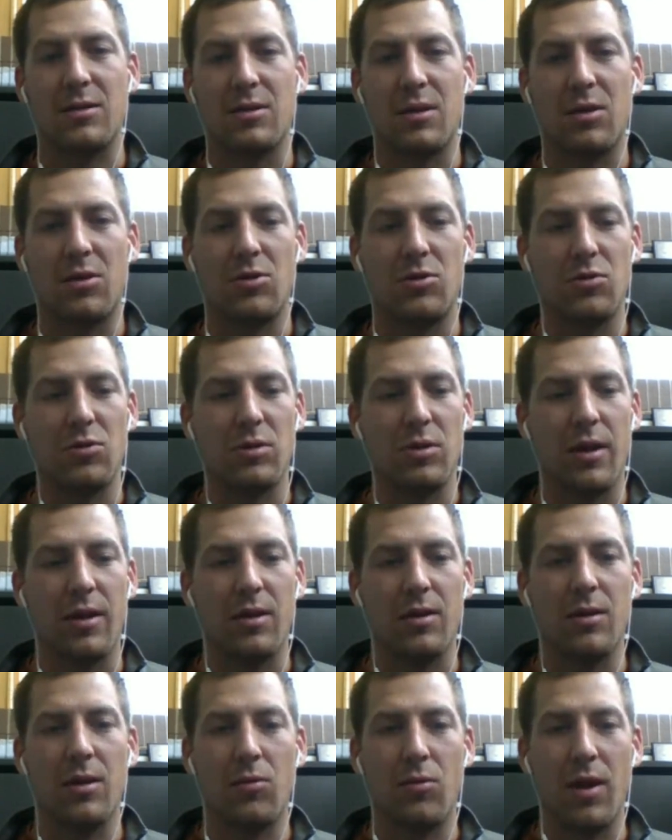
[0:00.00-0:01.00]
that are doing,
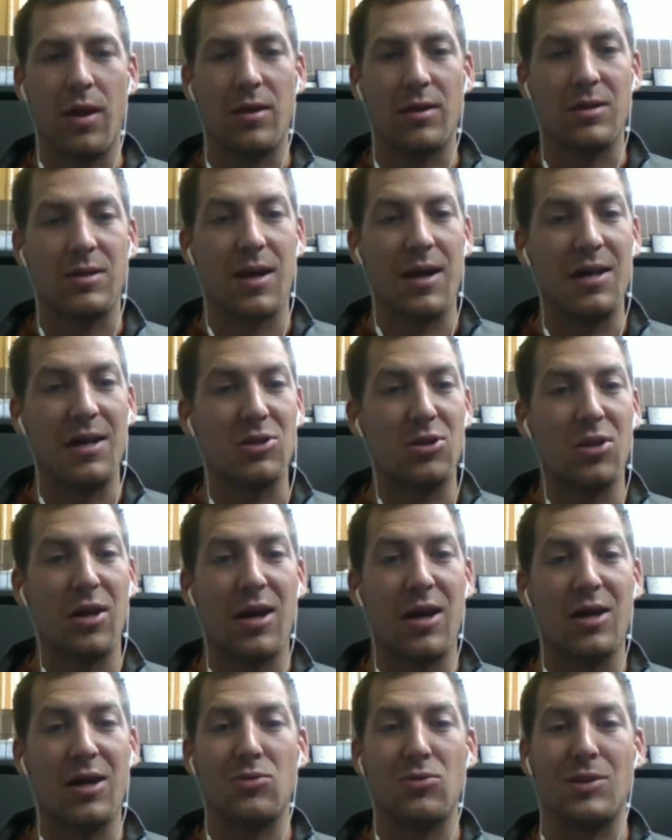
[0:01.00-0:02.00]
like we had a science
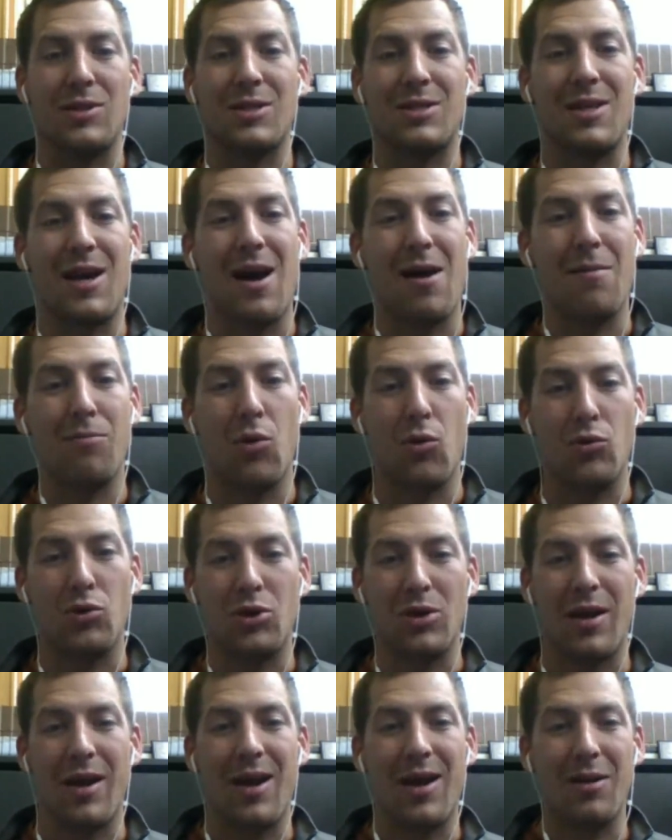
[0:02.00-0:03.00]
class doing stop
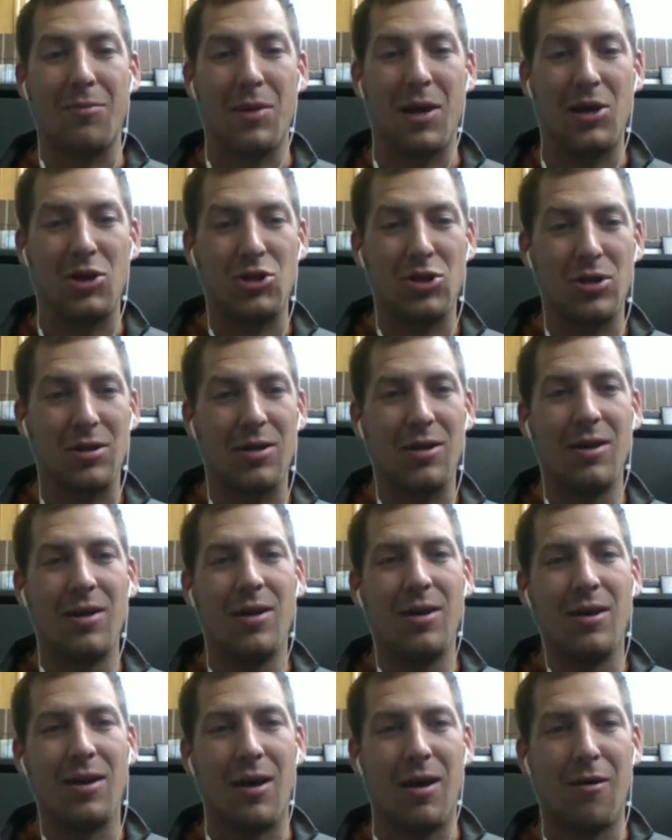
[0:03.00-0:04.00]
motion animation
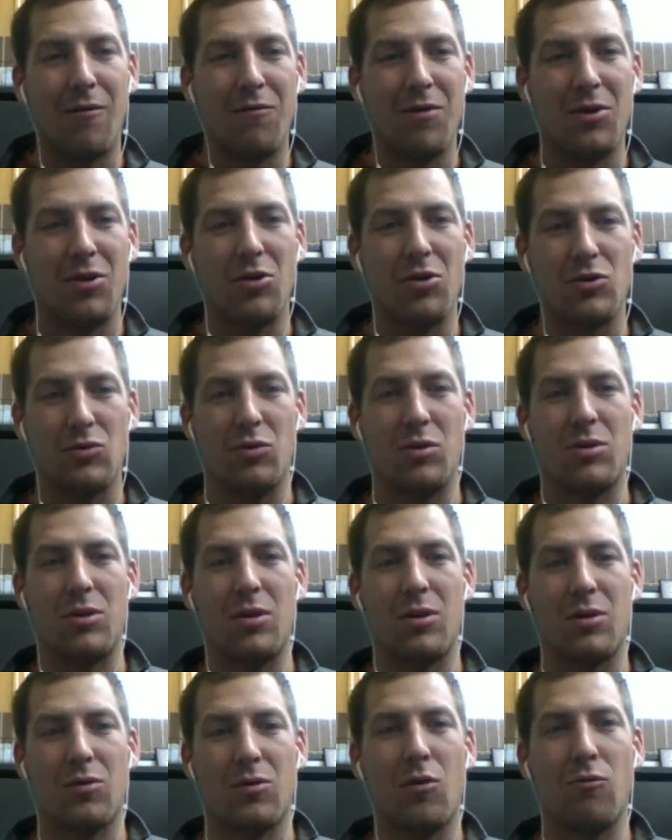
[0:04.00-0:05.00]
videos with
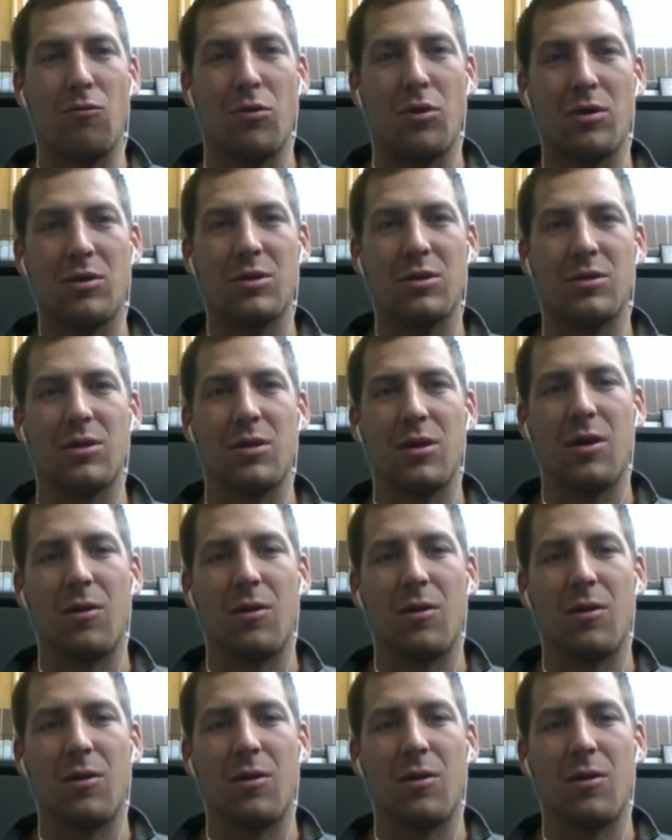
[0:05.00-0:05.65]
their Chromebooks.